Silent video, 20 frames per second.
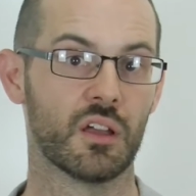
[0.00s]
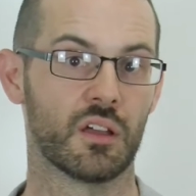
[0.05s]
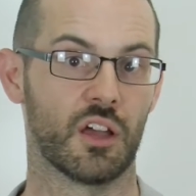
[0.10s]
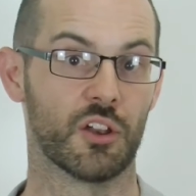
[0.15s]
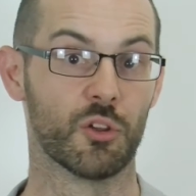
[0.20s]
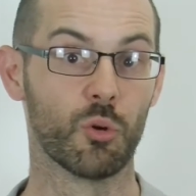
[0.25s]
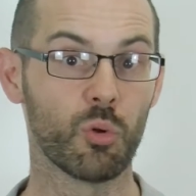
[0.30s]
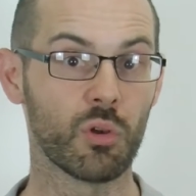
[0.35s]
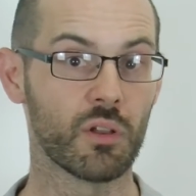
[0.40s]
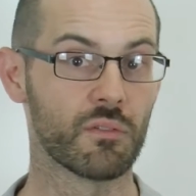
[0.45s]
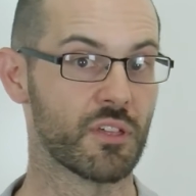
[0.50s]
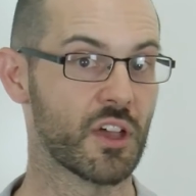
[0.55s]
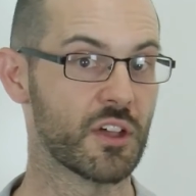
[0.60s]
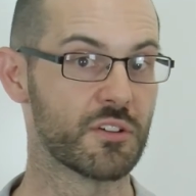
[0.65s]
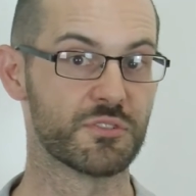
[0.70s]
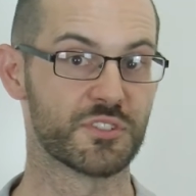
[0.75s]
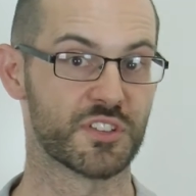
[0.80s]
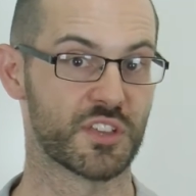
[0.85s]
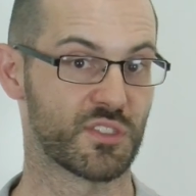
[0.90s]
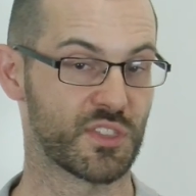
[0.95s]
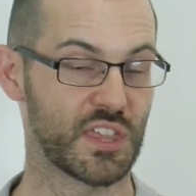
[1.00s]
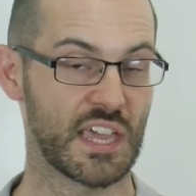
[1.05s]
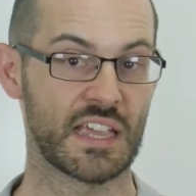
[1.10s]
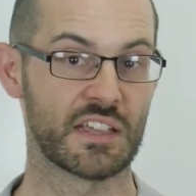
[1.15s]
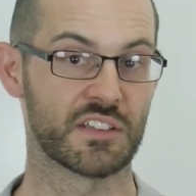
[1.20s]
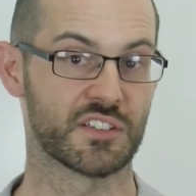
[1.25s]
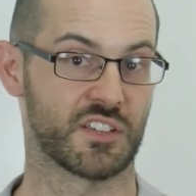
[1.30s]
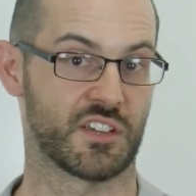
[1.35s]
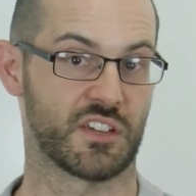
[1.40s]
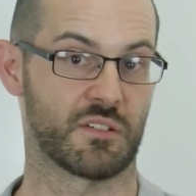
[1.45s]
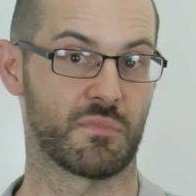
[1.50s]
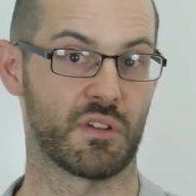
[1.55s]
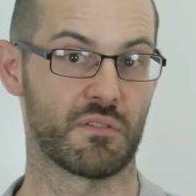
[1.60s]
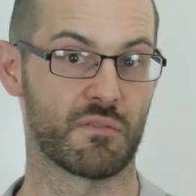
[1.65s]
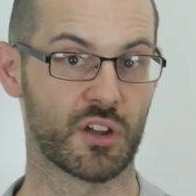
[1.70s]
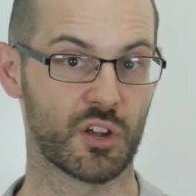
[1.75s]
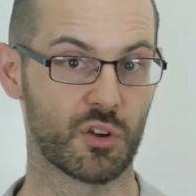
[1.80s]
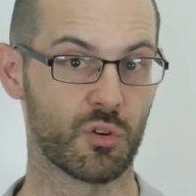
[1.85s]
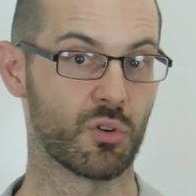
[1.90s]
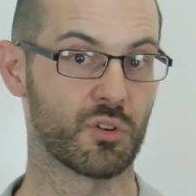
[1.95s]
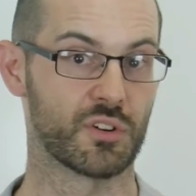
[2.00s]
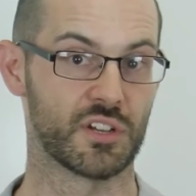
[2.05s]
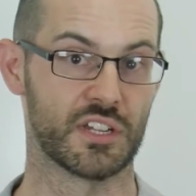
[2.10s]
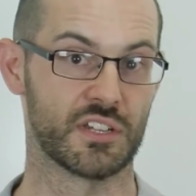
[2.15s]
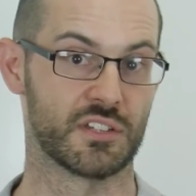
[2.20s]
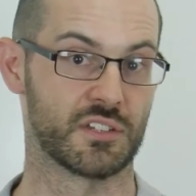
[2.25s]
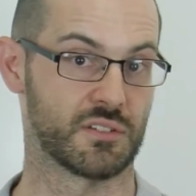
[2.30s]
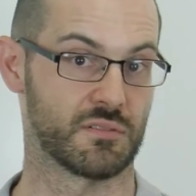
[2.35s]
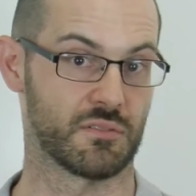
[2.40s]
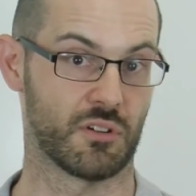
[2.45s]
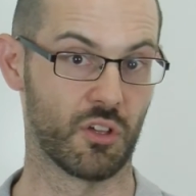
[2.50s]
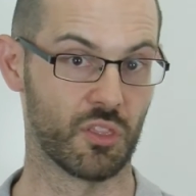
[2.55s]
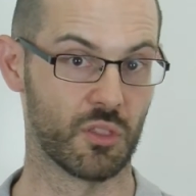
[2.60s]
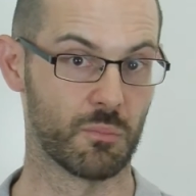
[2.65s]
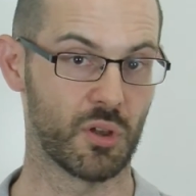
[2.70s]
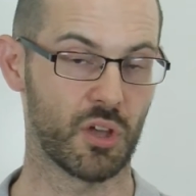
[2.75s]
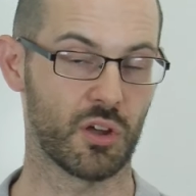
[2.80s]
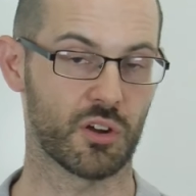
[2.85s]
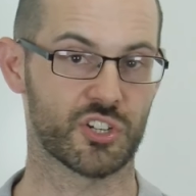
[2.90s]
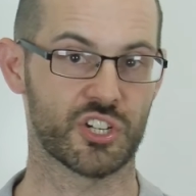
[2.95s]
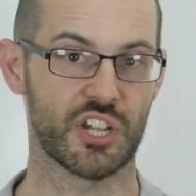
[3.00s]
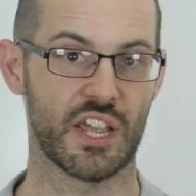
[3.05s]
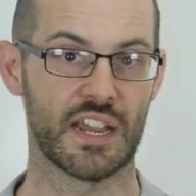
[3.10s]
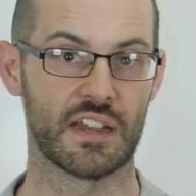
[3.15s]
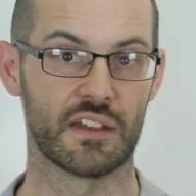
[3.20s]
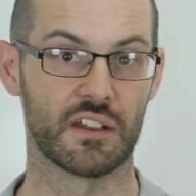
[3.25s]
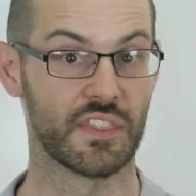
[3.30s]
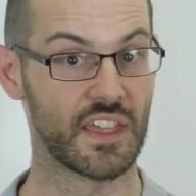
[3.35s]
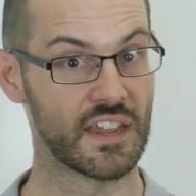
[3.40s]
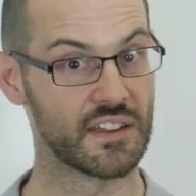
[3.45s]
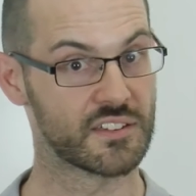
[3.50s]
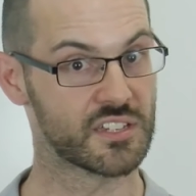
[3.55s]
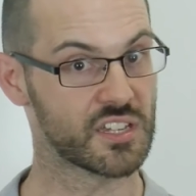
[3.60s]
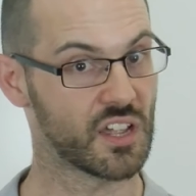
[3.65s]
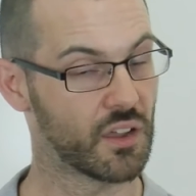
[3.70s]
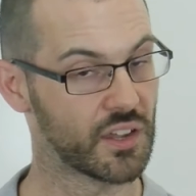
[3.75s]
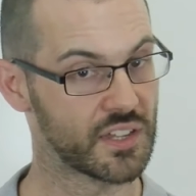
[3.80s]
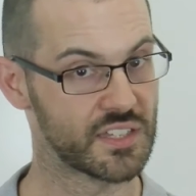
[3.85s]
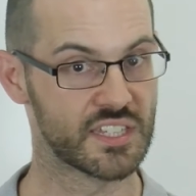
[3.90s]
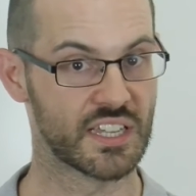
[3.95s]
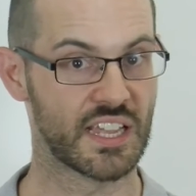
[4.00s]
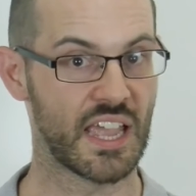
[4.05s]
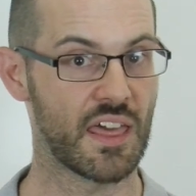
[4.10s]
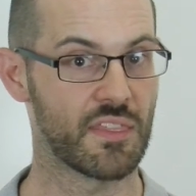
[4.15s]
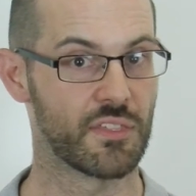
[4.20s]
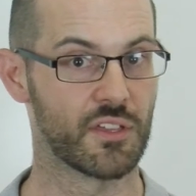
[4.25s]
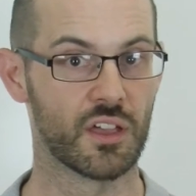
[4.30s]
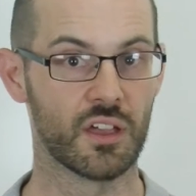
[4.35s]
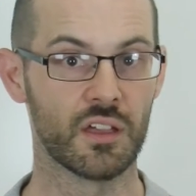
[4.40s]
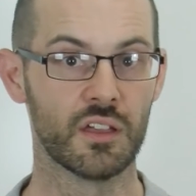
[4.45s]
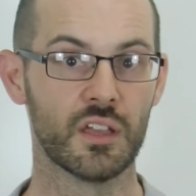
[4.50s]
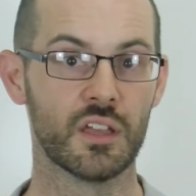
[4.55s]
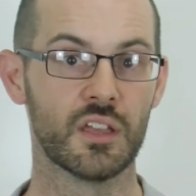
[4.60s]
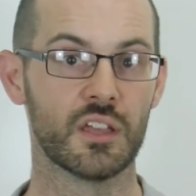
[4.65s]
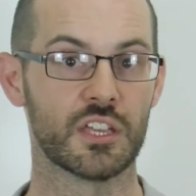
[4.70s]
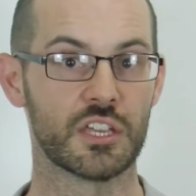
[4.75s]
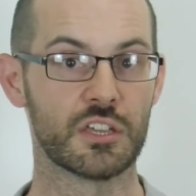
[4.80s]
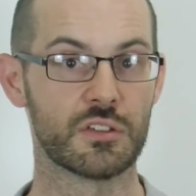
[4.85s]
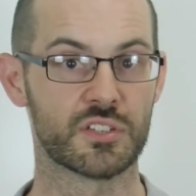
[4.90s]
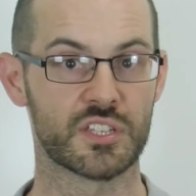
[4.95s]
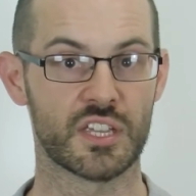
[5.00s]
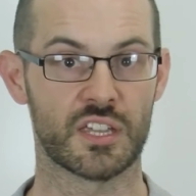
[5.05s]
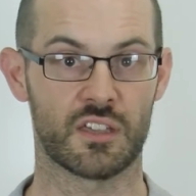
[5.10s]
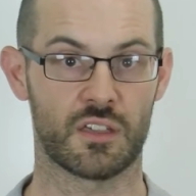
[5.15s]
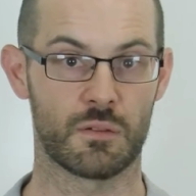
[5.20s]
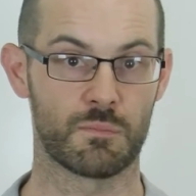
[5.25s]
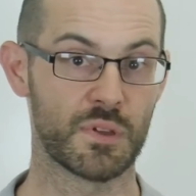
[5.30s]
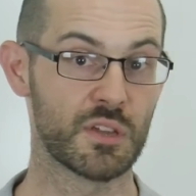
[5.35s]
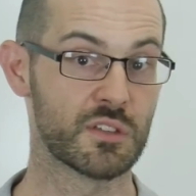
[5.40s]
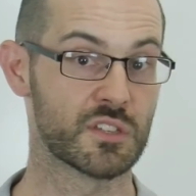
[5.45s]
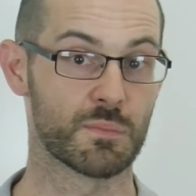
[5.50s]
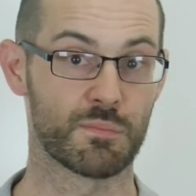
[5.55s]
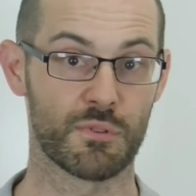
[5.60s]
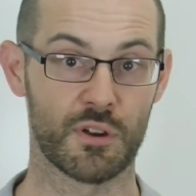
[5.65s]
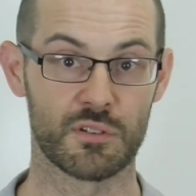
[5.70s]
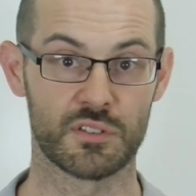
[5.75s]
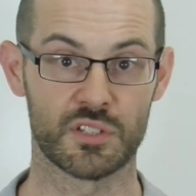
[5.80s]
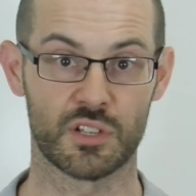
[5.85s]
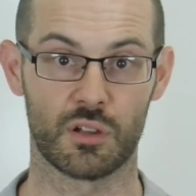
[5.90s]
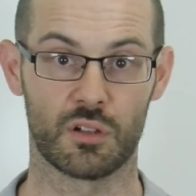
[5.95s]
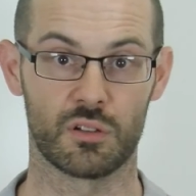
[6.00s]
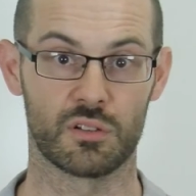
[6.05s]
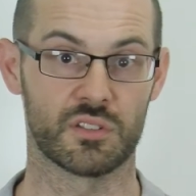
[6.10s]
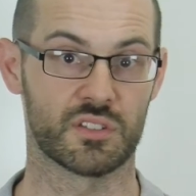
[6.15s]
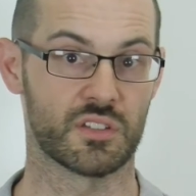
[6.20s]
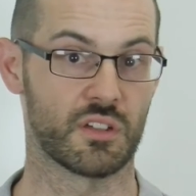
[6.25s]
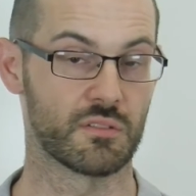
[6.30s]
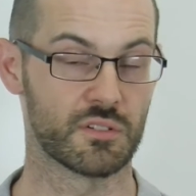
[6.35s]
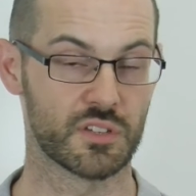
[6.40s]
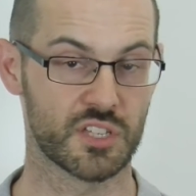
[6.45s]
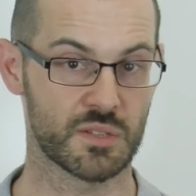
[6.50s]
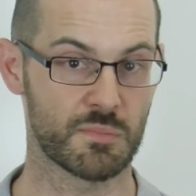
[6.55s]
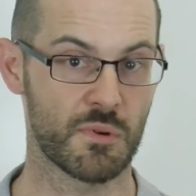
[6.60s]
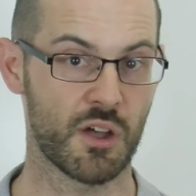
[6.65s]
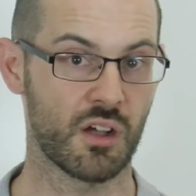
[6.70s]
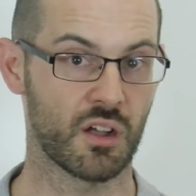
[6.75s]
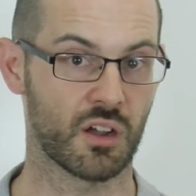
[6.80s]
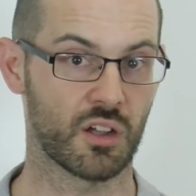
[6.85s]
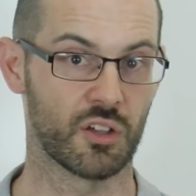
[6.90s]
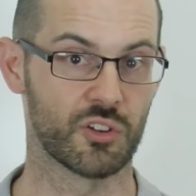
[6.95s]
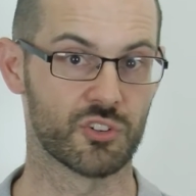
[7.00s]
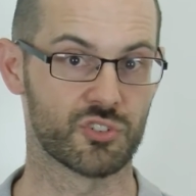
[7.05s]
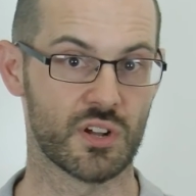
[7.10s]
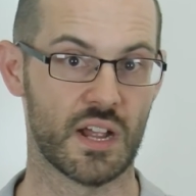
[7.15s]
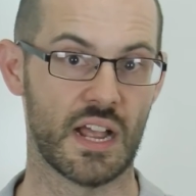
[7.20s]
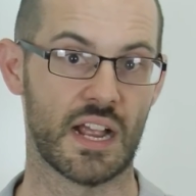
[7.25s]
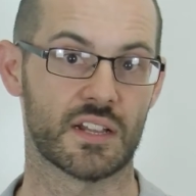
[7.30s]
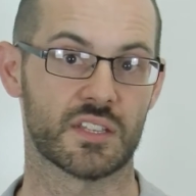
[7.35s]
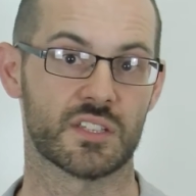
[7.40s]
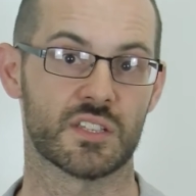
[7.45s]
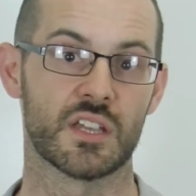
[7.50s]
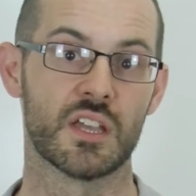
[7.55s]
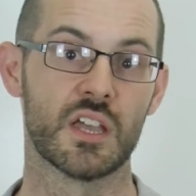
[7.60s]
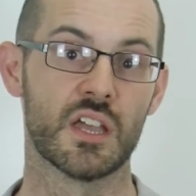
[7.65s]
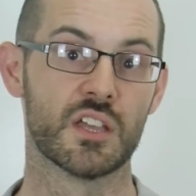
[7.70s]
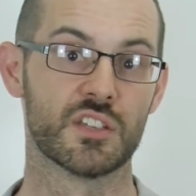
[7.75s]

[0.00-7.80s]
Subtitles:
And all of those are things that can be recorded on the blockchain and then tied together using computer protocols known as smart contracts.